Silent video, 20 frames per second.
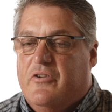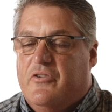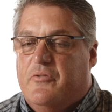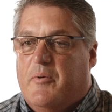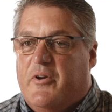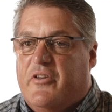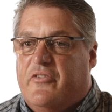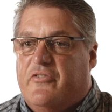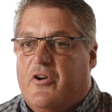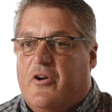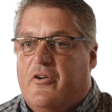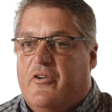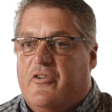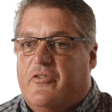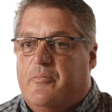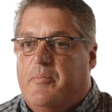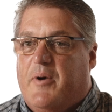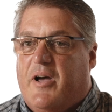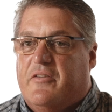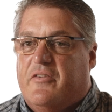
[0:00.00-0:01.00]
lose my starting
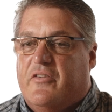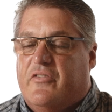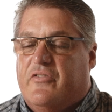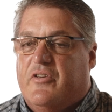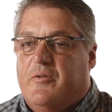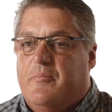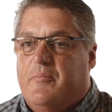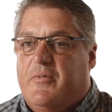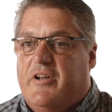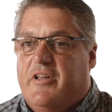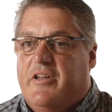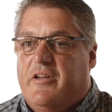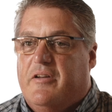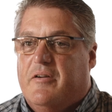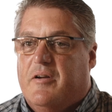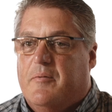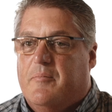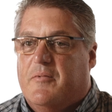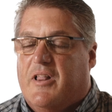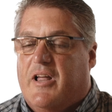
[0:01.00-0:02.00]
spot to somebody,
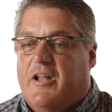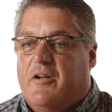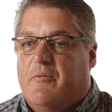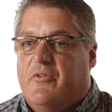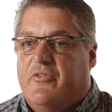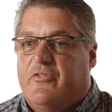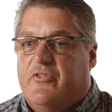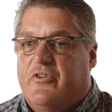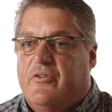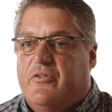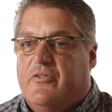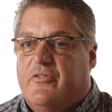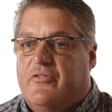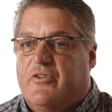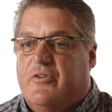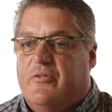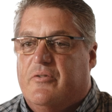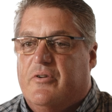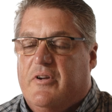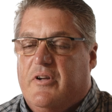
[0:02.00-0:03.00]
I'm glad it was you.
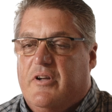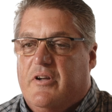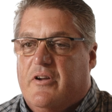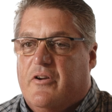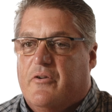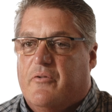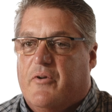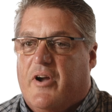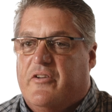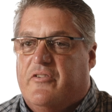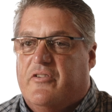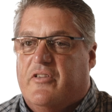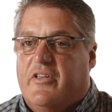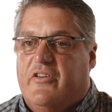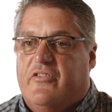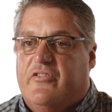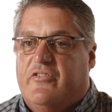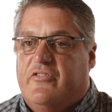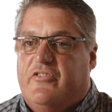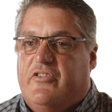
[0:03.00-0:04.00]
So
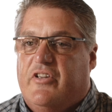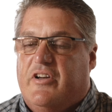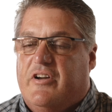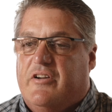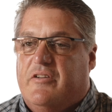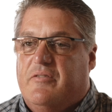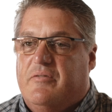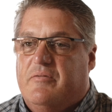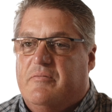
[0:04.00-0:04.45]
congratulations, Doug.